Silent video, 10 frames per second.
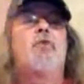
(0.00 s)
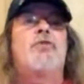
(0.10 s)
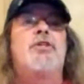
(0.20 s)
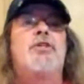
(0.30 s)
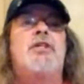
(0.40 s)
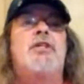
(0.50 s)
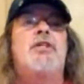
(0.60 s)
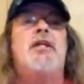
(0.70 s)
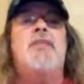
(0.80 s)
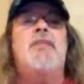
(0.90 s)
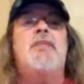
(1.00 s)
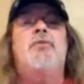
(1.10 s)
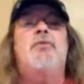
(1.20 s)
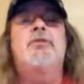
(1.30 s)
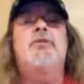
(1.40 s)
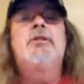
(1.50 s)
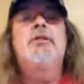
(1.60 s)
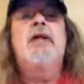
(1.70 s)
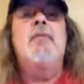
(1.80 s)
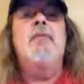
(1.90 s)
foot deep, or
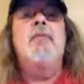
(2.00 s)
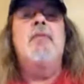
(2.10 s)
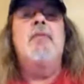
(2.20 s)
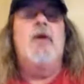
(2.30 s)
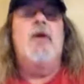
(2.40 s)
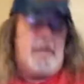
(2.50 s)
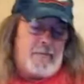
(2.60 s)
how big are they?